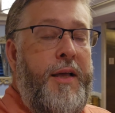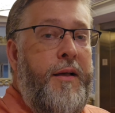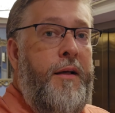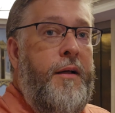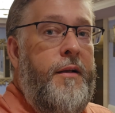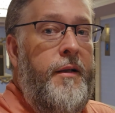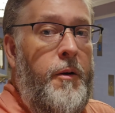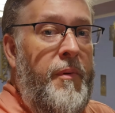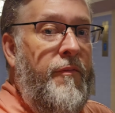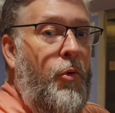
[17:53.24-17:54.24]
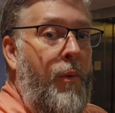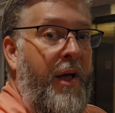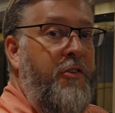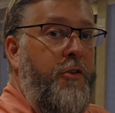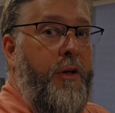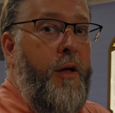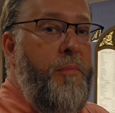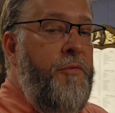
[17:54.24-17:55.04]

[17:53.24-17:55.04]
take a little bit of a rest uh,